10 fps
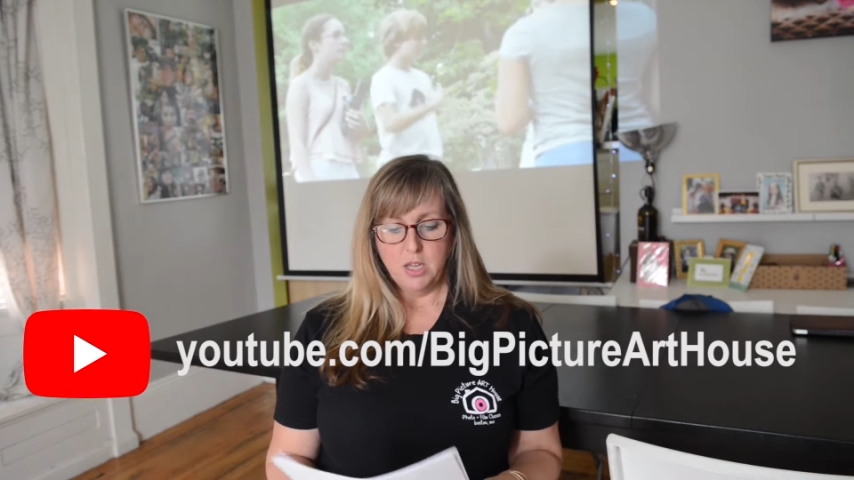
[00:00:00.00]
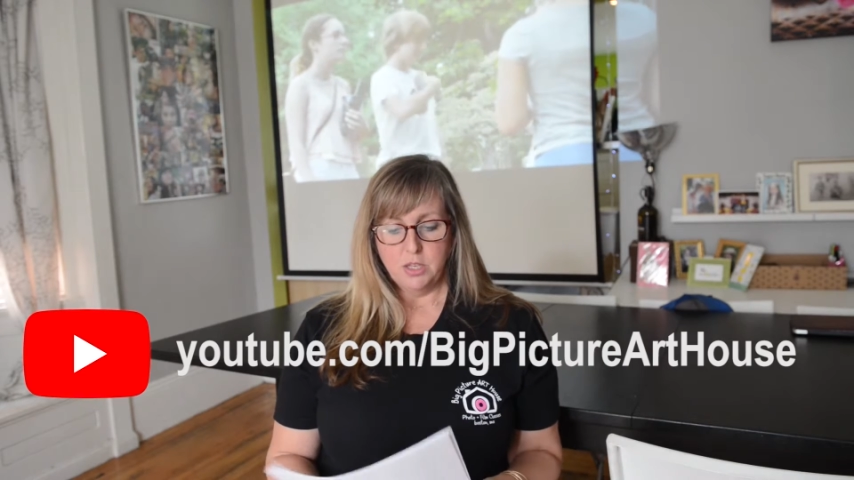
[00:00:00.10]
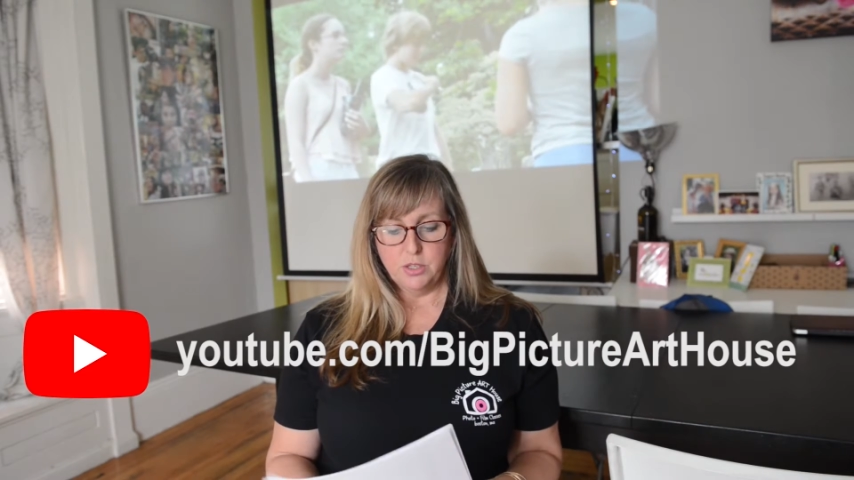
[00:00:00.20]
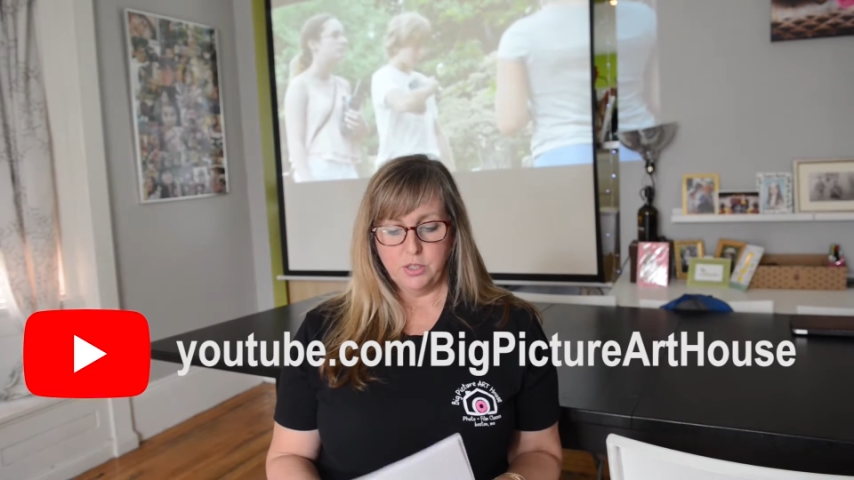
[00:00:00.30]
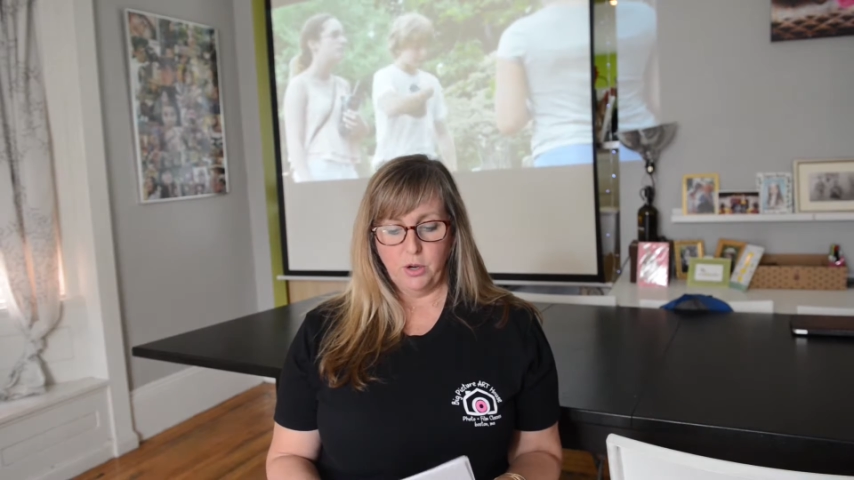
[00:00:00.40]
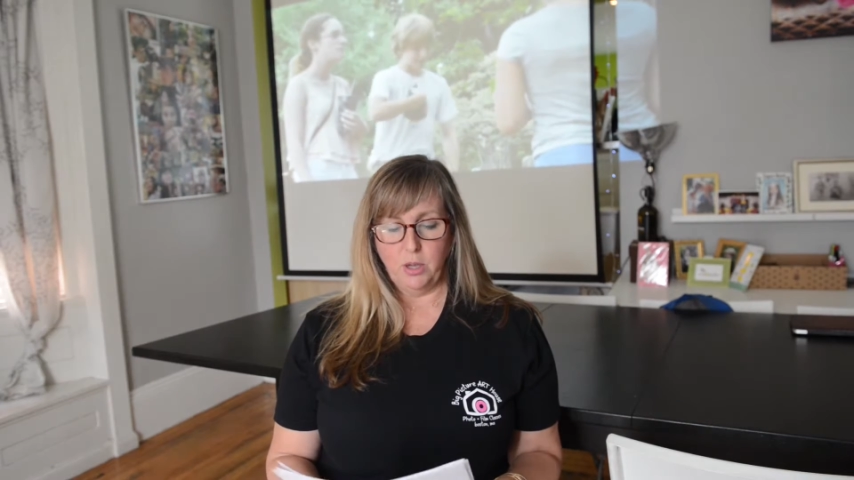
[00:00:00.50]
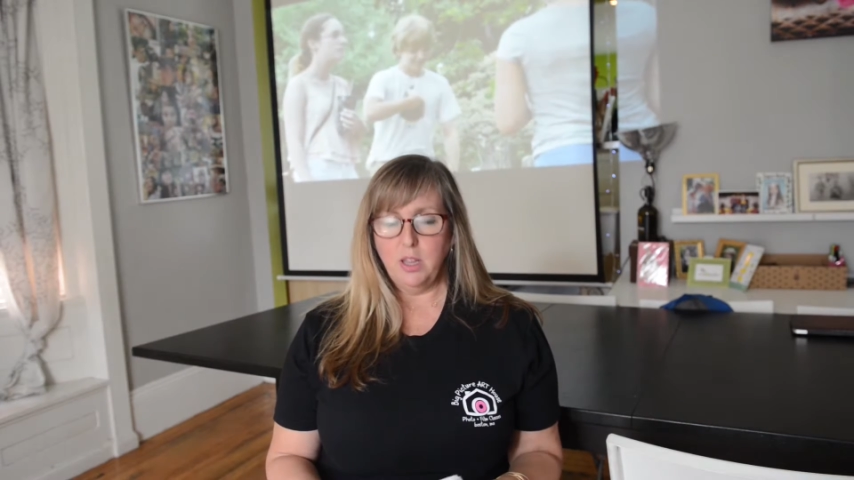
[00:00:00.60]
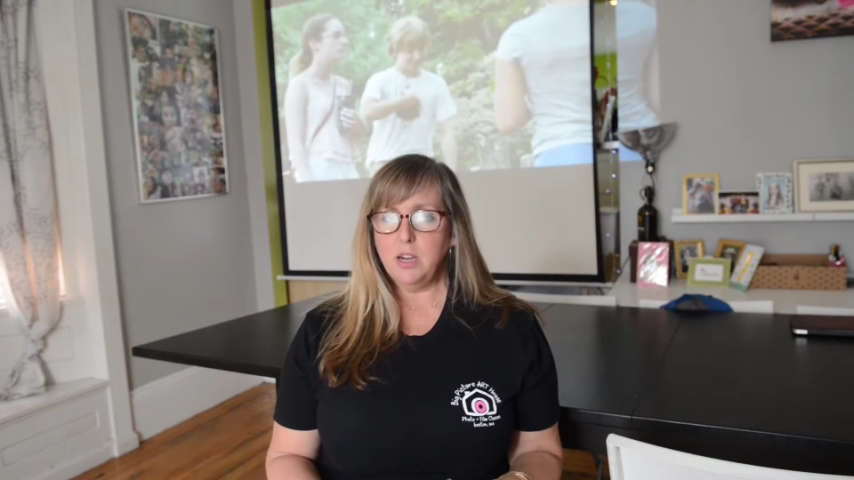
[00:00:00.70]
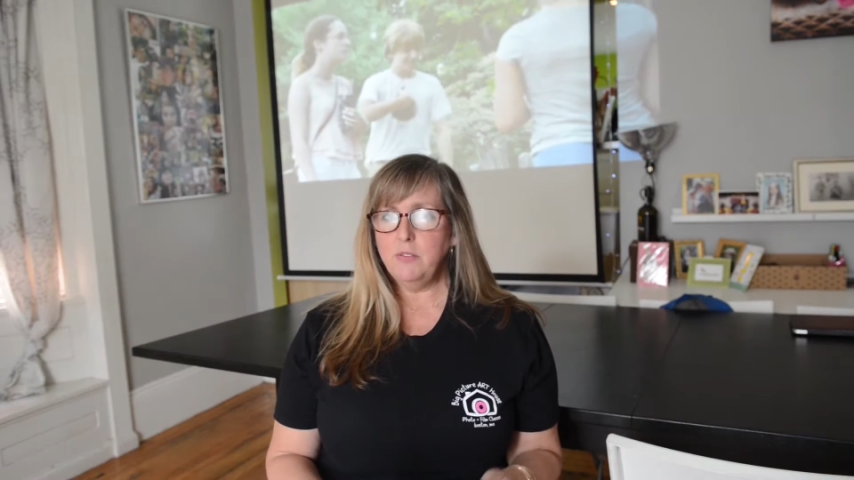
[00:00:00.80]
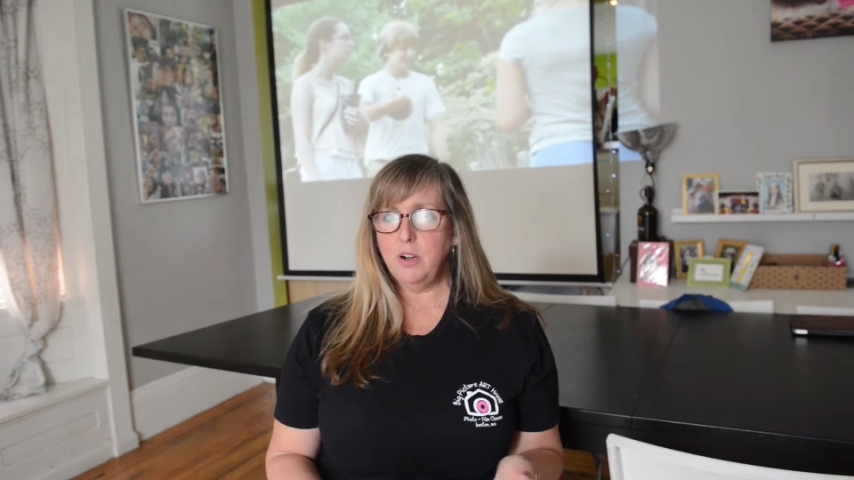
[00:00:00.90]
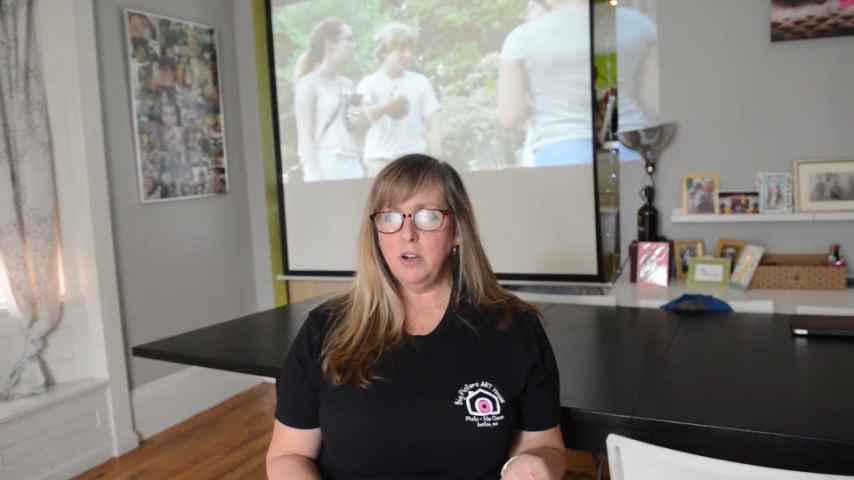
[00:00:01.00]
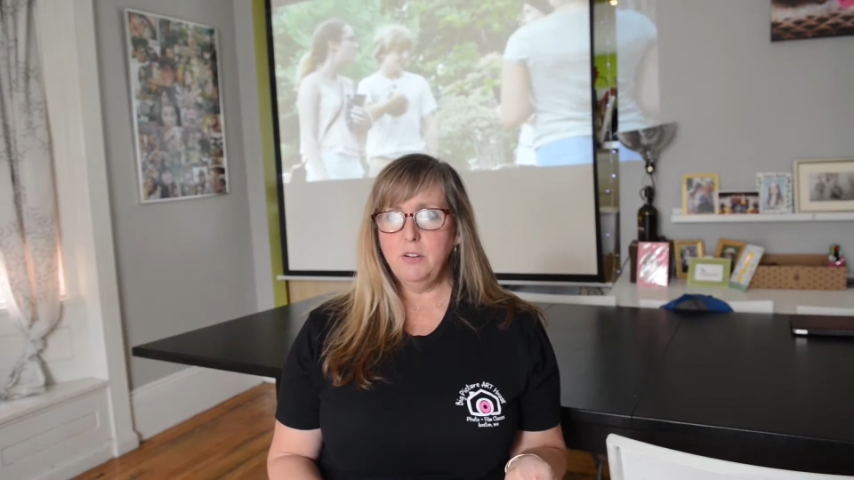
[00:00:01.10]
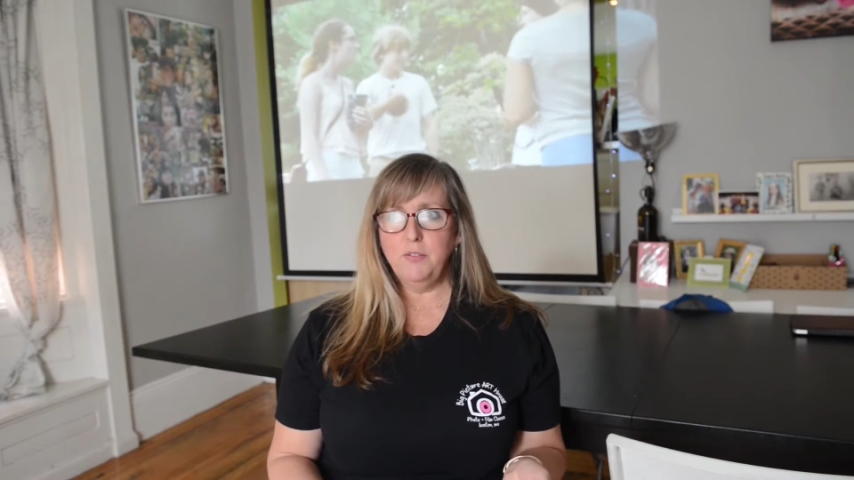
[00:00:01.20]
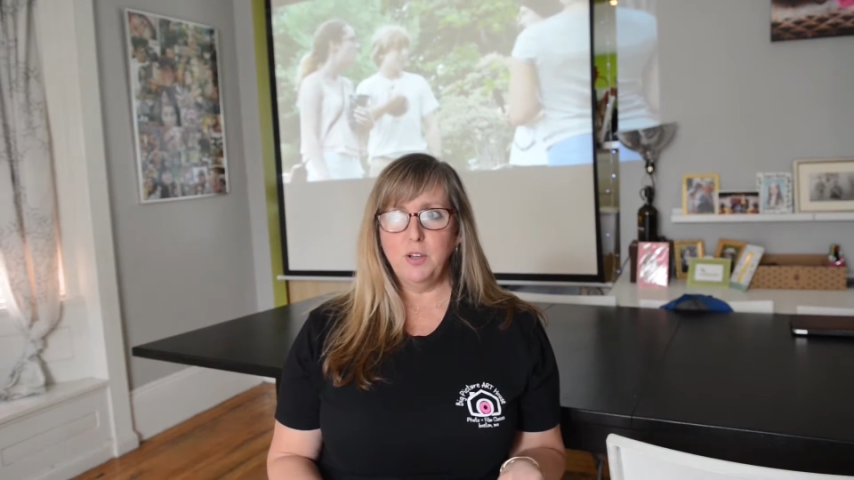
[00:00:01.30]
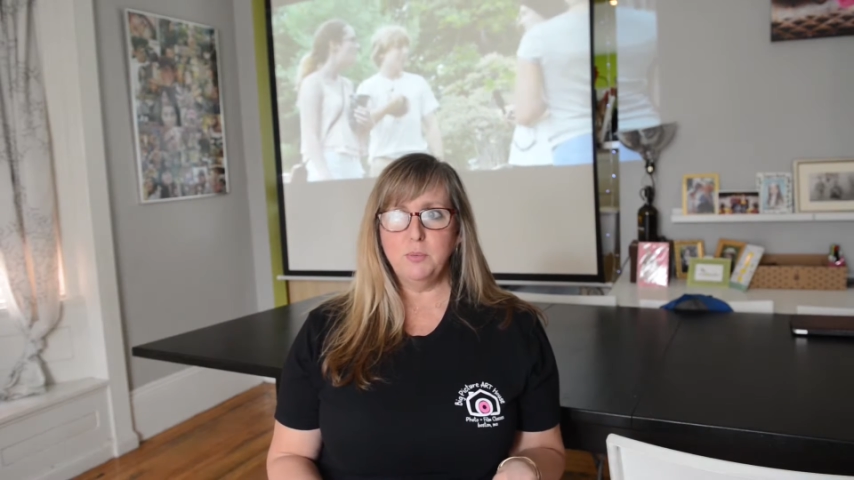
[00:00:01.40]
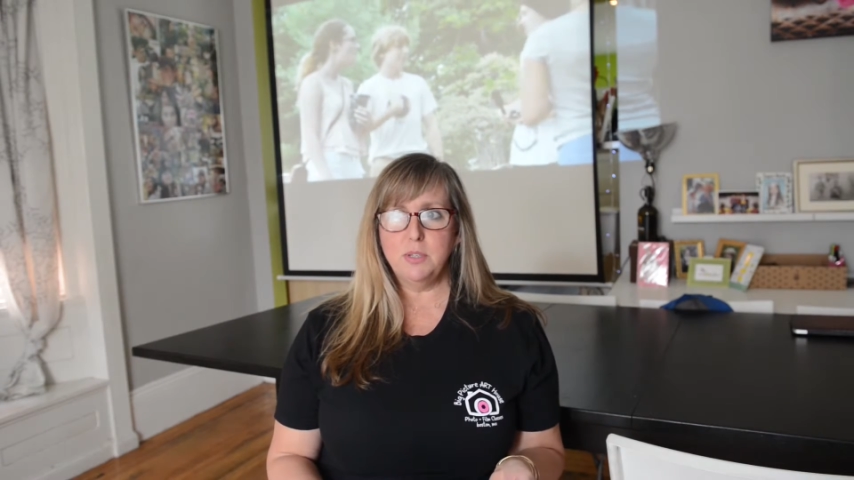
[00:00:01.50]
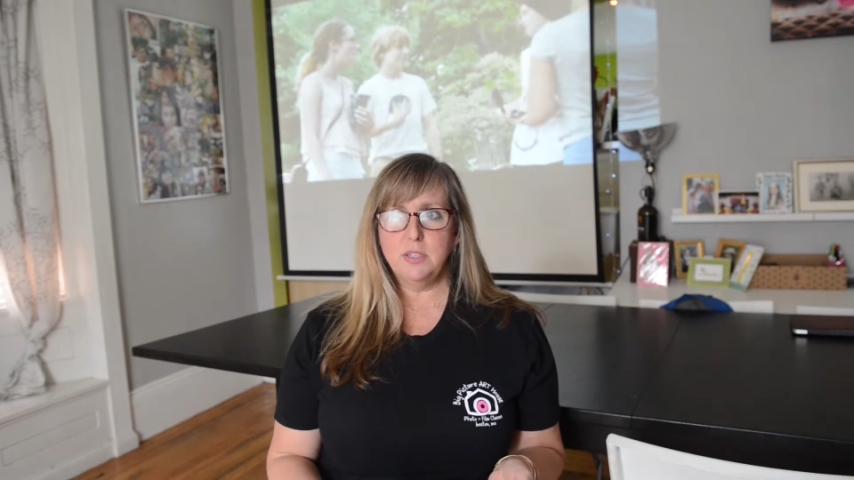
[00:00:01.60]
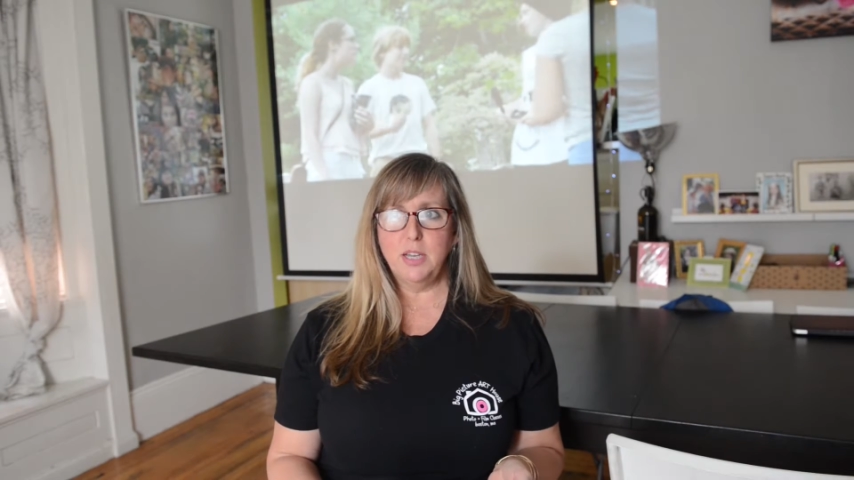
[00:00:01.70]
So a lot of our films